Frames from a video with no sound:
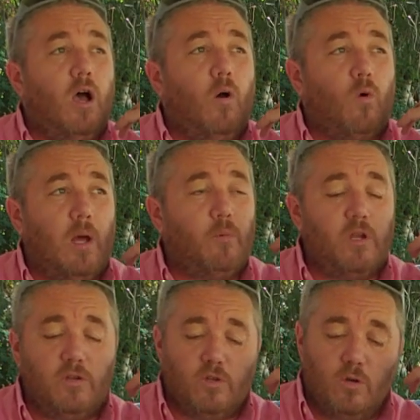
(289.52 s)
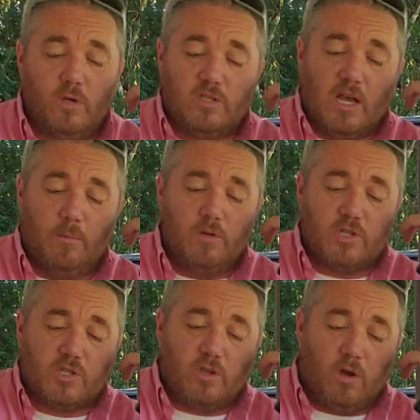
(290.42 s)
what I'm going to do is I'm going to
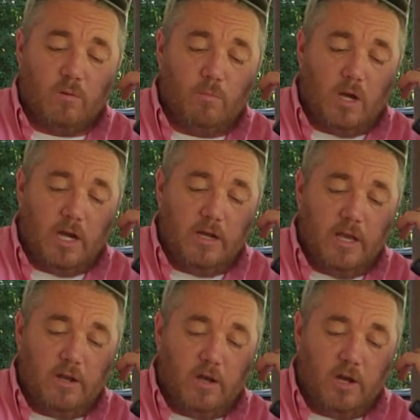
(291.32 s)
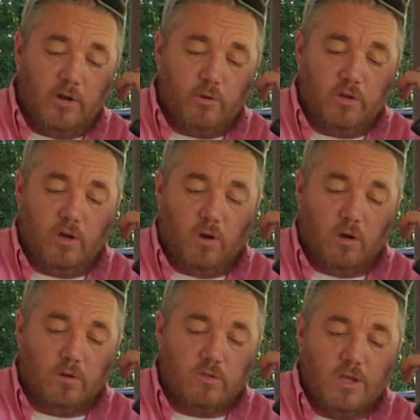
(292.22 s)
start mine at 100
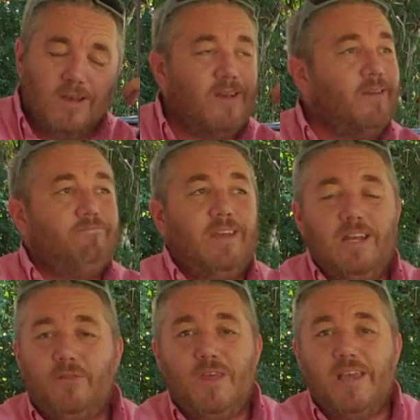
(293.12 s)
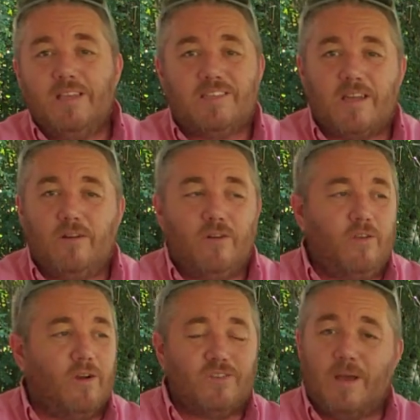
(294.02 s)
yards. Anything inside 100
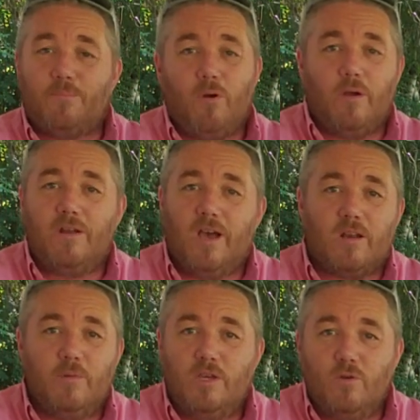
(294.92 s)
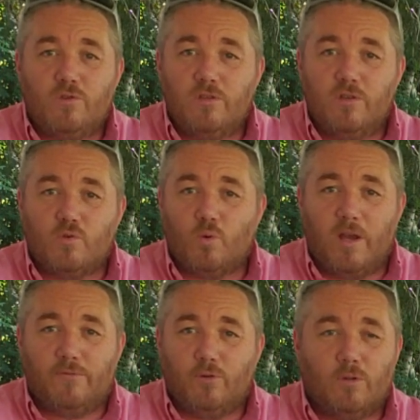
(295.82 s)
yards, I'm probably not going to be using this
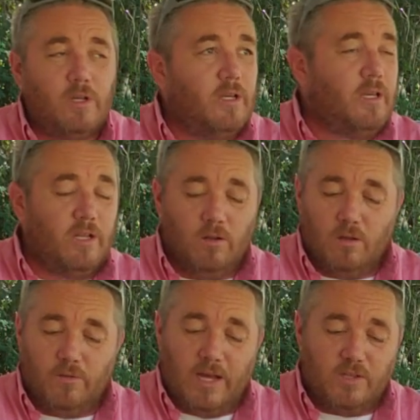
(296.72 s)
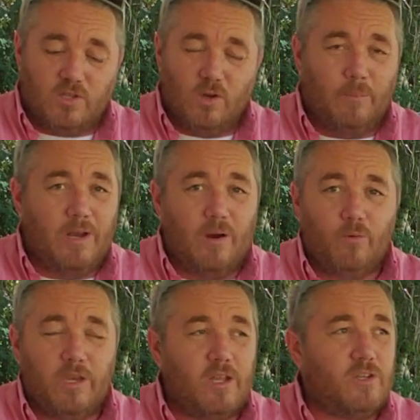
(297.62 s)
rifle and all of that, so I'm not
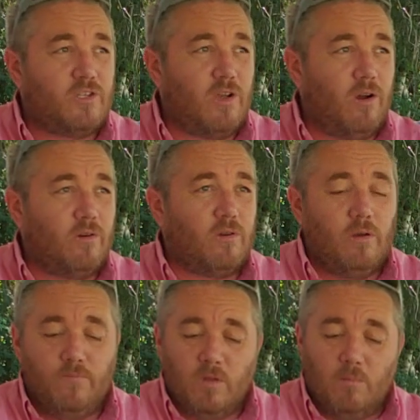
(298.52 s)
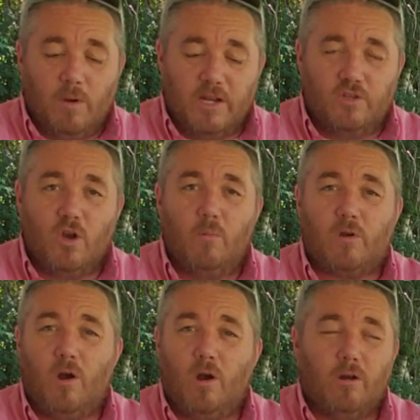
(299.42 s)
really going to start my dope
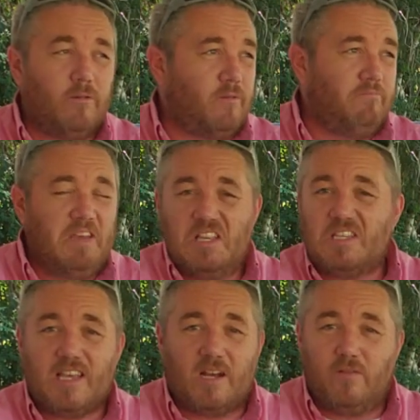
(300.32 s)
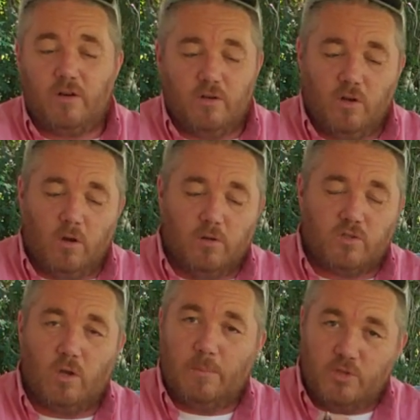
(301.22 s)
card inside of 100 yards.
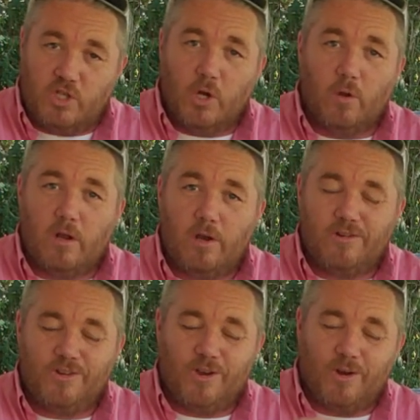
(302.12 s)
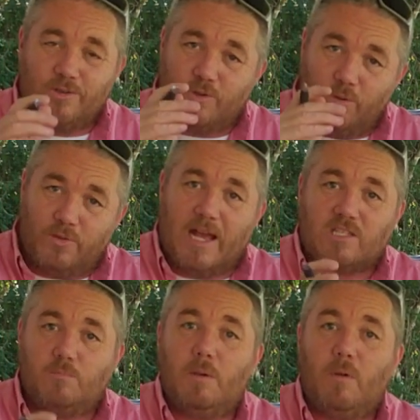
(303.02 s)
So I'm zeroed at 100 yards, so
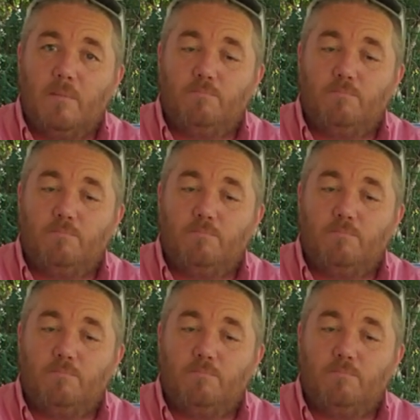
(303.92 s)
that's going to be my